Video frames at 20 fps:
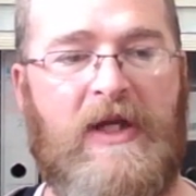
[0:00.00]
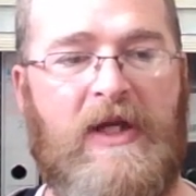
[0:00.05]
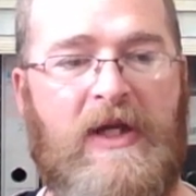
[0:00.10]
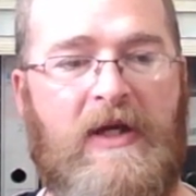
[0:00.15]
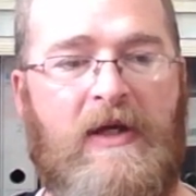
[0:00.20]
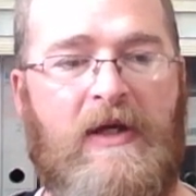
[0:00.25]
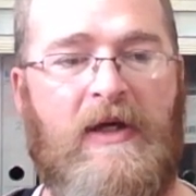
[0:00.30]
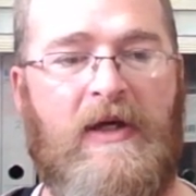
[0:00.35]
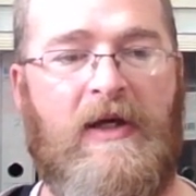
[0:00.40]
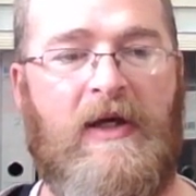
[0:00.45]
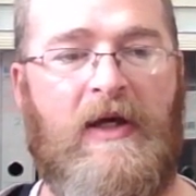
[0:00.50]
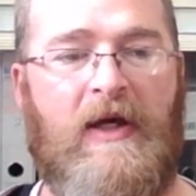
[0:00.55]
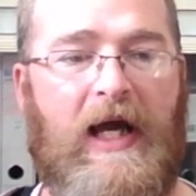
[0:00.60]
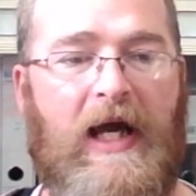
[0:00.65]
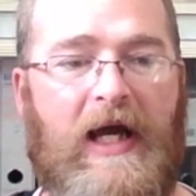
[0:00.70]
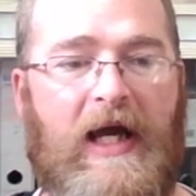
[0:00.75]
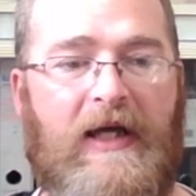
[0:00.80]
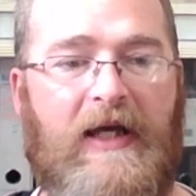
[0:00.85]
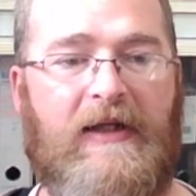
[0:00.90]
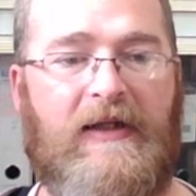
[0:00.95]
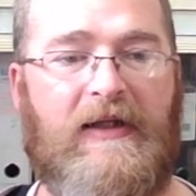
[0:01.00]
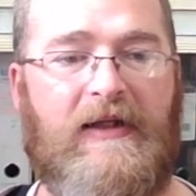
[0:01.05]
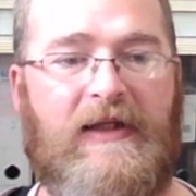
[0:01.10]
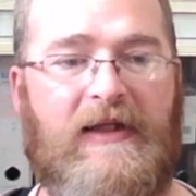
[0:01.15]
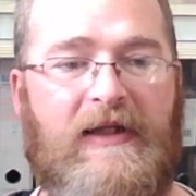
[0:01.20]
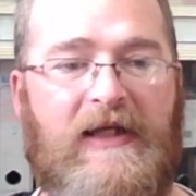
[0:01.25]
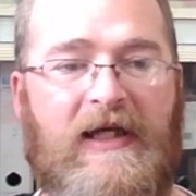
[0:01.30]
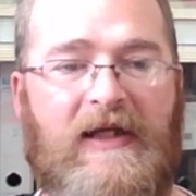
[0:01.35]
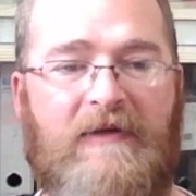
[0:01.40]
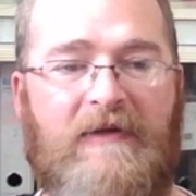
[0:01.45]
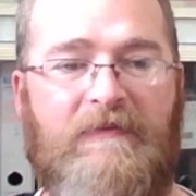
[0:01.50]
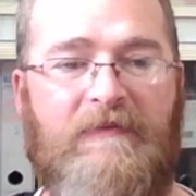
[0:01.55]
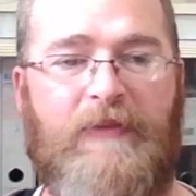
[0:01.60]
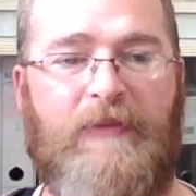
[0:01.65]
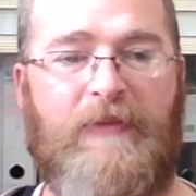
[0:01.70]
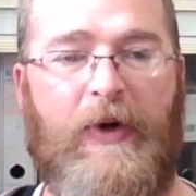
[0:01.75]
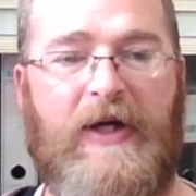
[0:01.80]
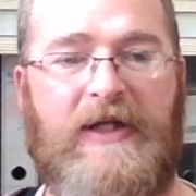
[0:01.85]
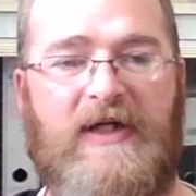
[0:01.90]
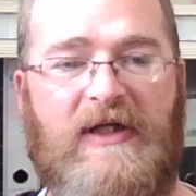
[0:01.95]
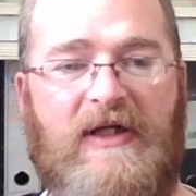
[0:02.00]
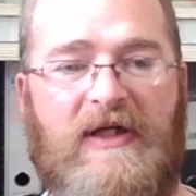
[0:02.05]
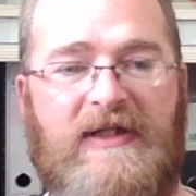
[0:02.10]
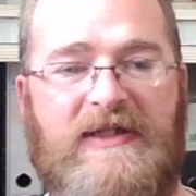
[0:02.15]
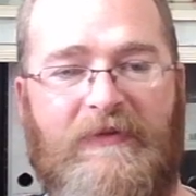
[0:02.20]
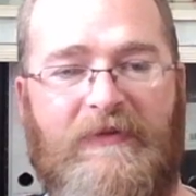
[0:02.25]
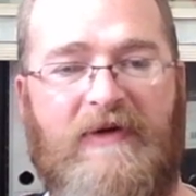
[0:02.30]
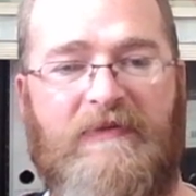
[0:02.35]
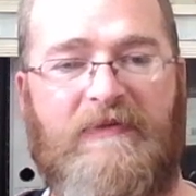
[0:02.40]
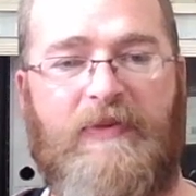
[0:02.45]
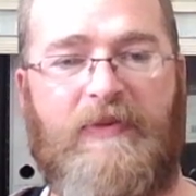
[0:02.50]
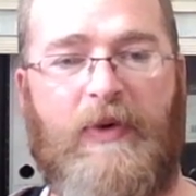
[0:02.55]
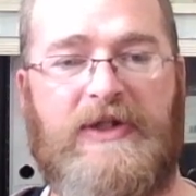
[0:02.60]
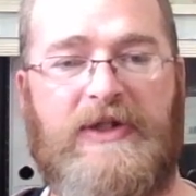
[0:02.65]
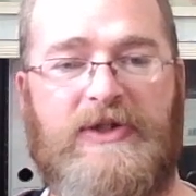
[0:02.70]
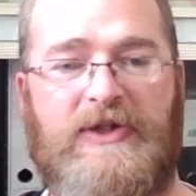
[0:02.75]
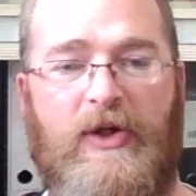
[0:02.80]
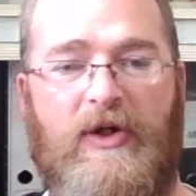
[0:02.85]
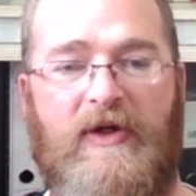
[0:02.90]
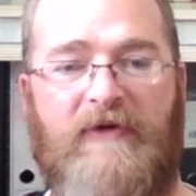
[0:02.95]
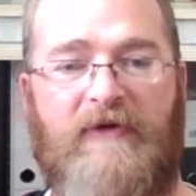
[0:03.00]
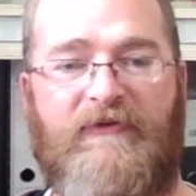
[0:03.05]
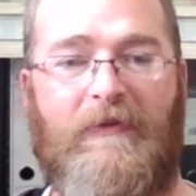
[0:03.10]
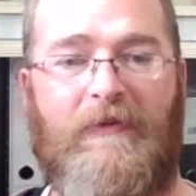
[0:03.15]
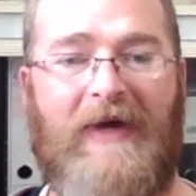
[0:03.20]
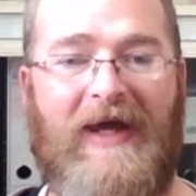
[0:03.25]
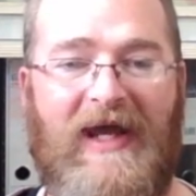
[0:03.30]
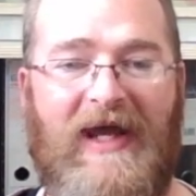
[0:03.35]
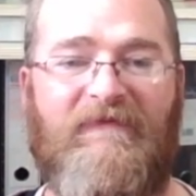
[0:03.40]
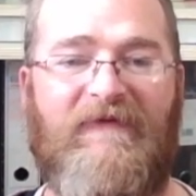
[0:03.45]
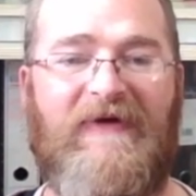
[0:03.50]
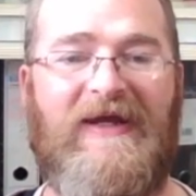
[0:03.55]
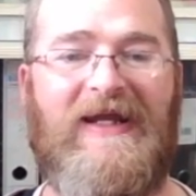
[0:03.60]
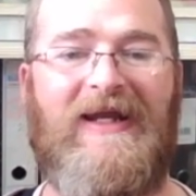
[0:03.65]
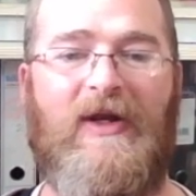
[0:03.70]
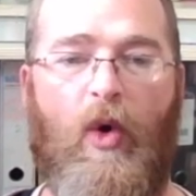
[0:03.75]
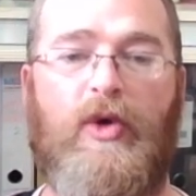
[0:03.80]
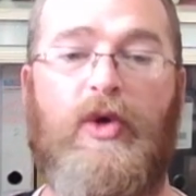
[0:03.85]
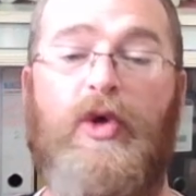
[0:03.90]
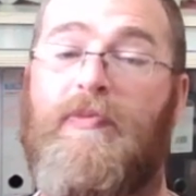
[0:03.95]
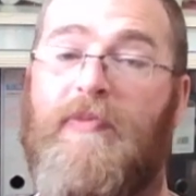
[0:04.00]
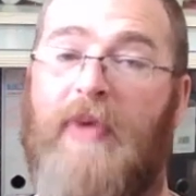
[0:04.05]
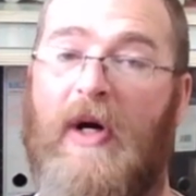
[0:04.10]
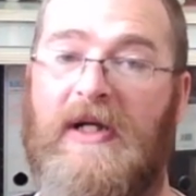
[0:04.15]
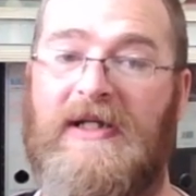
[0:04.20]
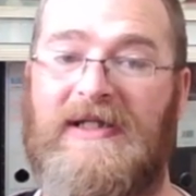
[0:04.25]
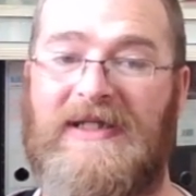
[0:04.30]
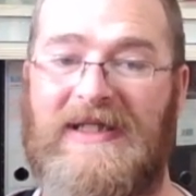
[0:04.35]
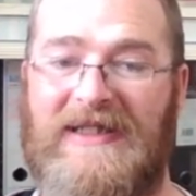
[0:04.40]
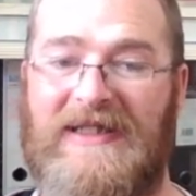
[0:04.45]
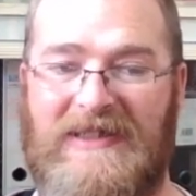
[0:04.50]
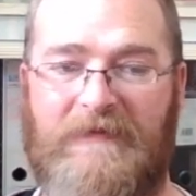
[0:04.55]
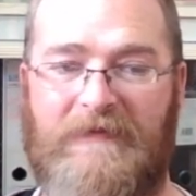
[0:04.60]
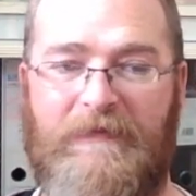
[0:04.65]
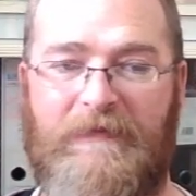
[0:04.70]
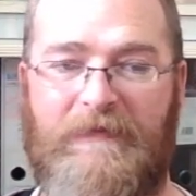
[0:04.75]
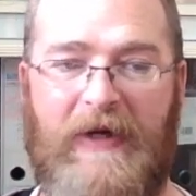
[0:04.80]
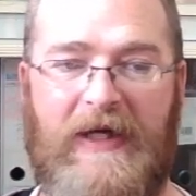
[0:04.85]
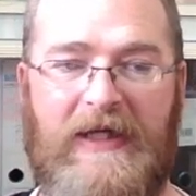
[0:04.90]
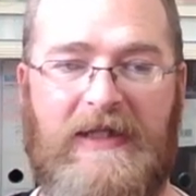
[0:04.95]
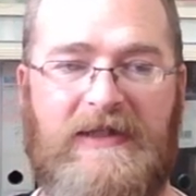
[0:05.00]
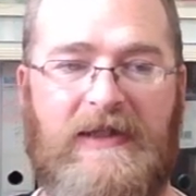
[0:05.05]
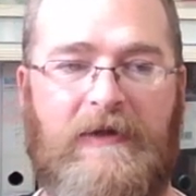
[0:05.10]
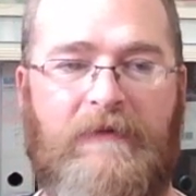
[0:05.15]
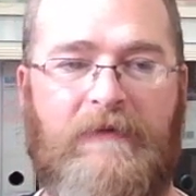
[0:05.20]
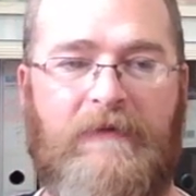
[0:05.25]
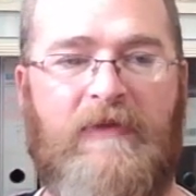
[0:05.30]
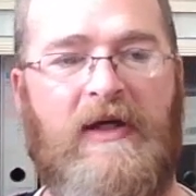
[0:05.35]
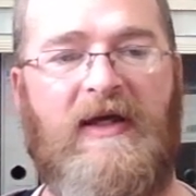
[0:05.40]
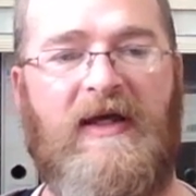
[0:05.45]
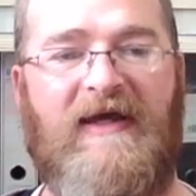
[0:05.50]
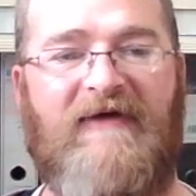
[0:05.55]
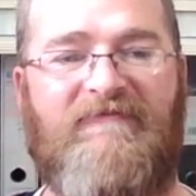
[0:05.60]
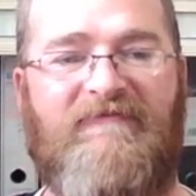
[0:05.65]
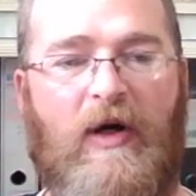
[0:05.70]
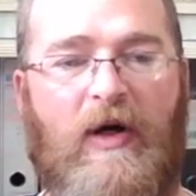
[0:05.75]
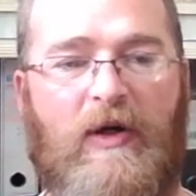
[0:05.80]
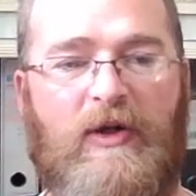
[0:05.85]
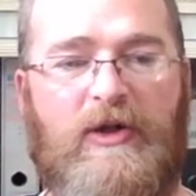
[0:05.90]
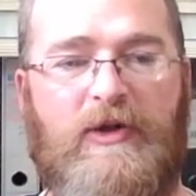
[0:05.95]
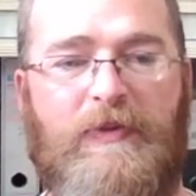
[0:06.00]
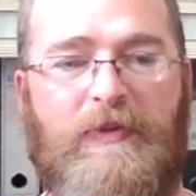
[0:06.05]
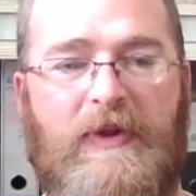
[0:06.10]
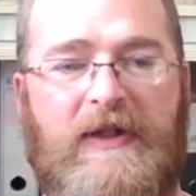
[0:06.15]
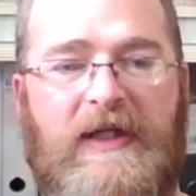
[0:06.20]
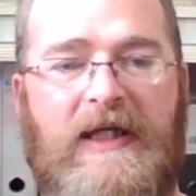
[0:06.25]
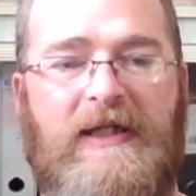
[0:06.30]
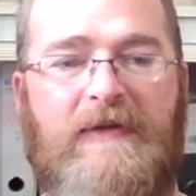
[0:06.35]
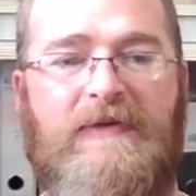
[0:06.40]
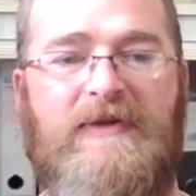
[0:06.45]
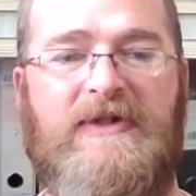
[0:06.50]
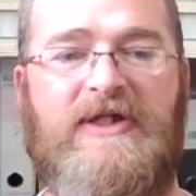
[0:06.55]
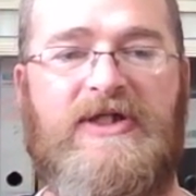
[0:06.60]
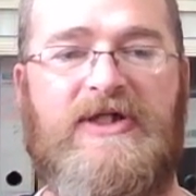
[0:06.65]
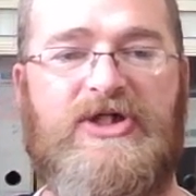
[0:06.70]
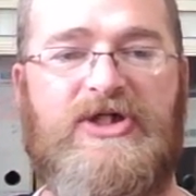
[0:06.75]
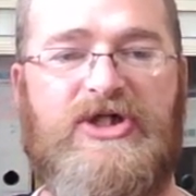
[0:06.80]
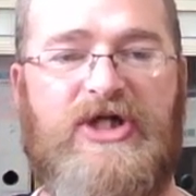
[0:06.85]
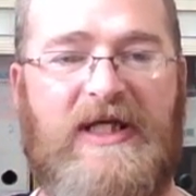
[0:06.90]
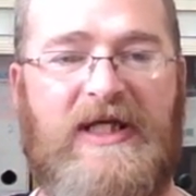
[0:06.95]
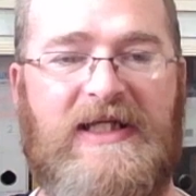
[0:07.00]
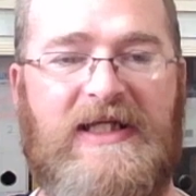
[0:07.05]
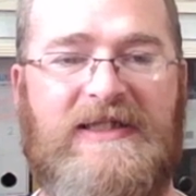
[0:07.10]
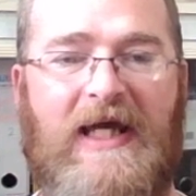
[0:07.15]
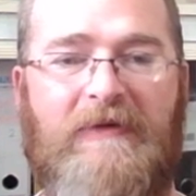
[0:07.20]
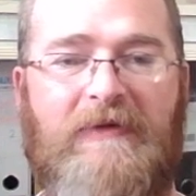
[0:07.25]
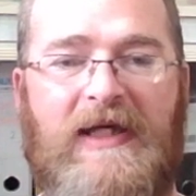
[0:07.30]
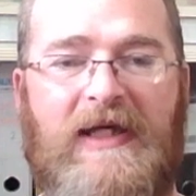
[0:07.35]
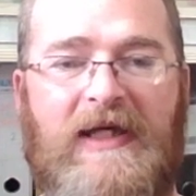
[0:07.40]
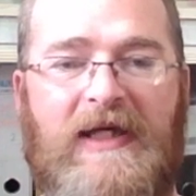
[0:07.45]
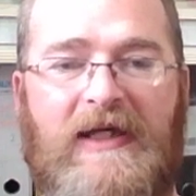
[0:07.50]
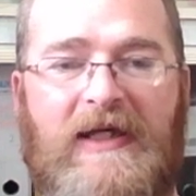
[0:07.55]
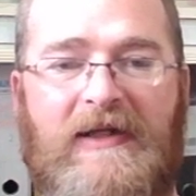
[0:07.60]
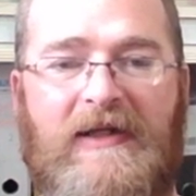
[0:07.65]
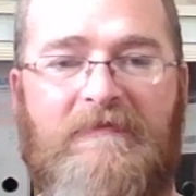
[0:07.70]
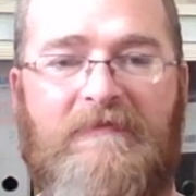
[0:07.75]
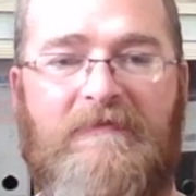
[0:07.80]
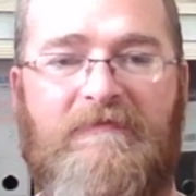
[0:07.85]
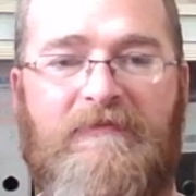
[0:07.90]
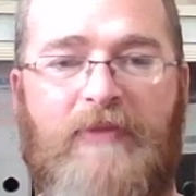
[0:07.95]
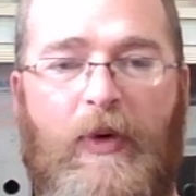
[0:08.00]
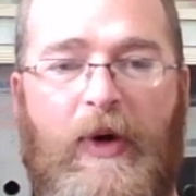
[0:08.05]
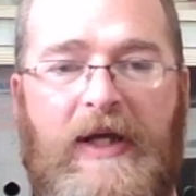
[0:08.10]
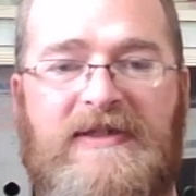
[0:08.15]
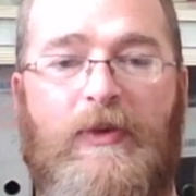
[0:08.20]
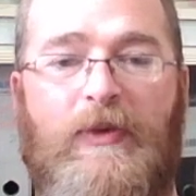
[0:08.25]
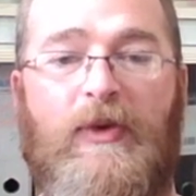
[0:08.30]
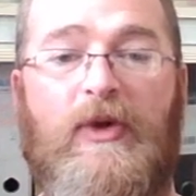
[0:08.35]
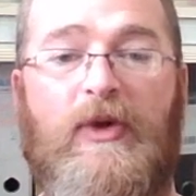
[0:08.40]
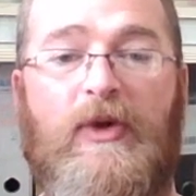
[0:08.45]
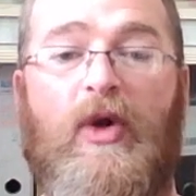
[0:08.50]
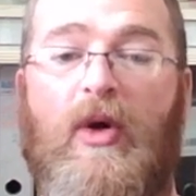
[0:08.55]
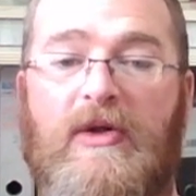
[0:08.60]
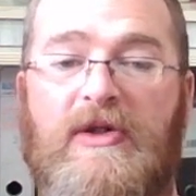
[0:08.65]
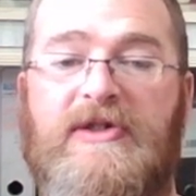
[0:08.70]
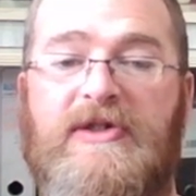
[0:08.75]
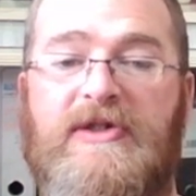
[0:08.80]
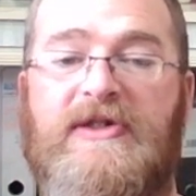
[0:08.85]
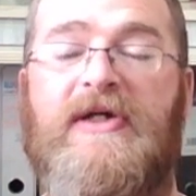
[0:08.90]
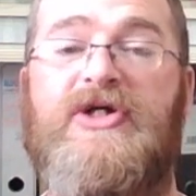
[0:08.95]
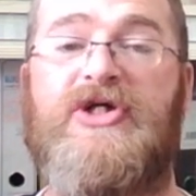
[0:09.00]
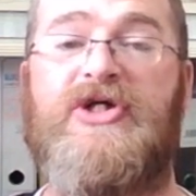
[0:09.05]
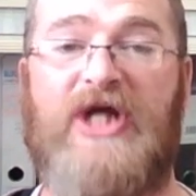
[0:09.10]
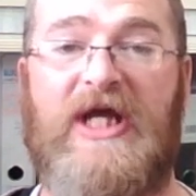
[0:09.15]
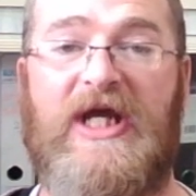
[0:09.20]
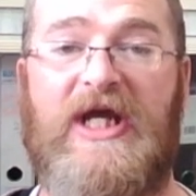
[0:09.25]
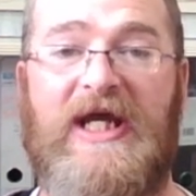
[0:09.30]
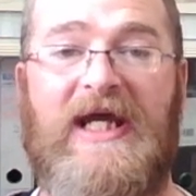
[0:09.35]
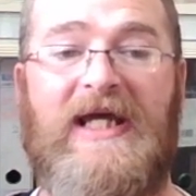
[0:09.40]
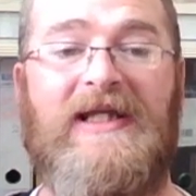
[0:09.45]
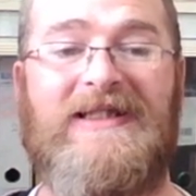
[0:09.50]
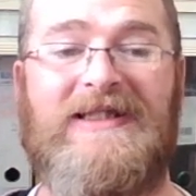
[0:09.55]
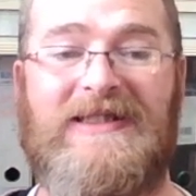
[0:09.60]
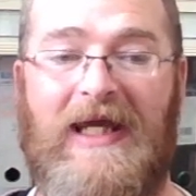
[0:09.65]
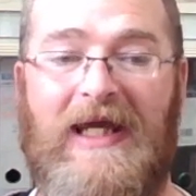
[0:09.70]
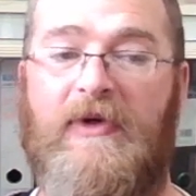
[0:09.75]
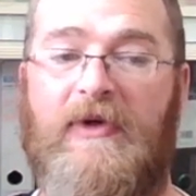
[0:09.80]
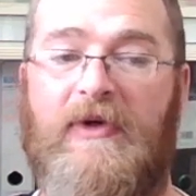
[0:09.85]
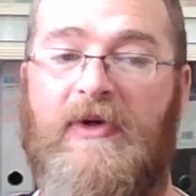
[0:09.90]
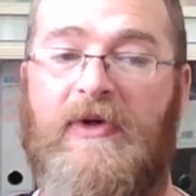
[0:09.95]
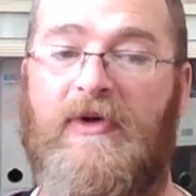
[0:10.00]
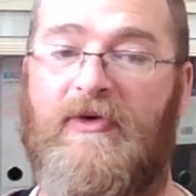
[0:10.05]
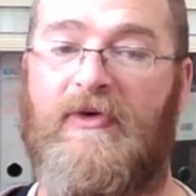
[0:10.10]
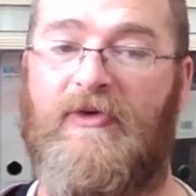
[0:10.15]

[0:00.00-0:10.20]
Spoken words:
The kingdom points are the summary of points earned from every lord who participated. If multiple kingdoms share the same kingdom points, they will also share the same rank.